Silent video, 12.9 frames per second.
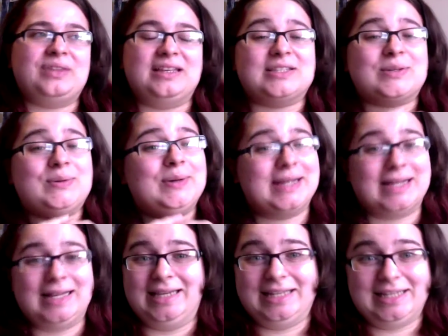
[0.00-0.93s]
is
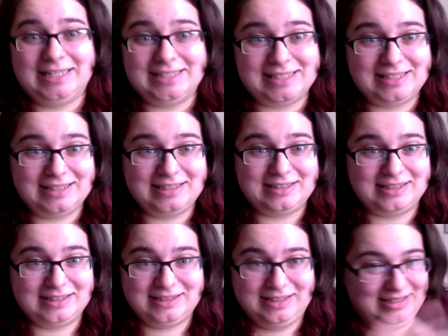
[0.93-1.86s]
quickly and easily
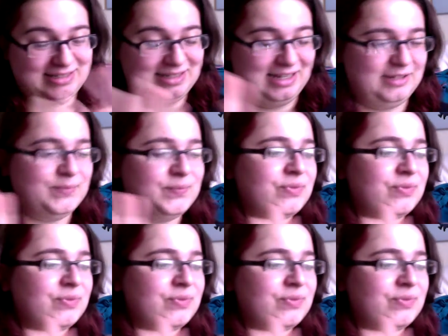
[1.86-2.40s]
done.